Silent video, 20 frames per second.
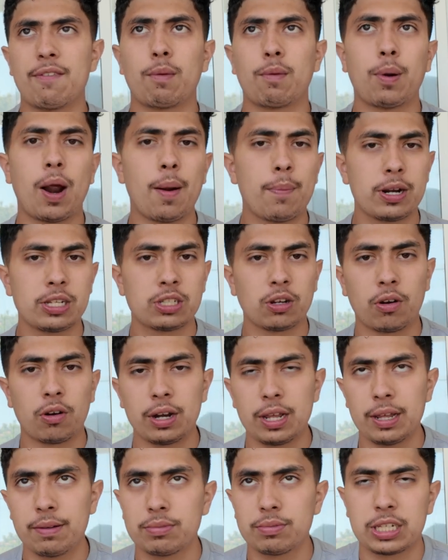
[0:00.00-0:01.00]
If a property is
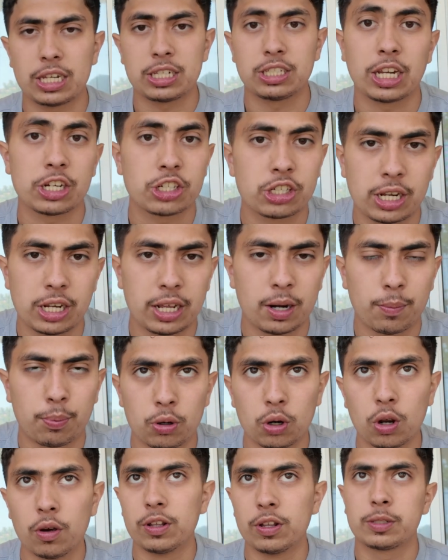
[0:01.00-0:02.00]
already, say, Section 8
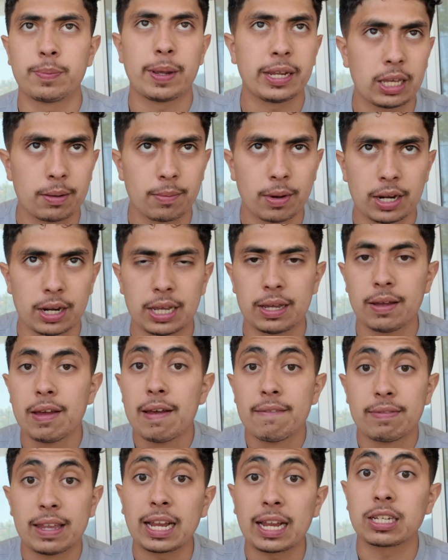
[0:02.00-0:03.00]
approved, it's making money,
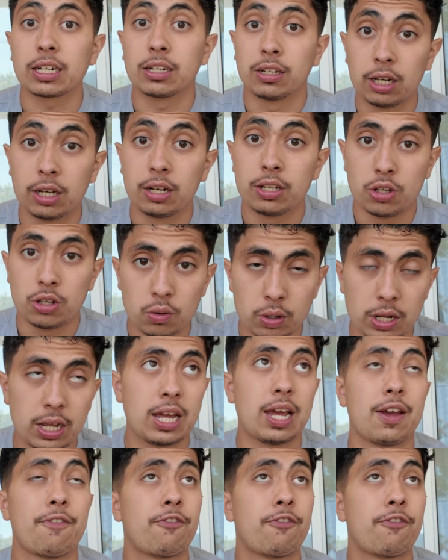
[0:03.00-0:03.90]
that's a good unit.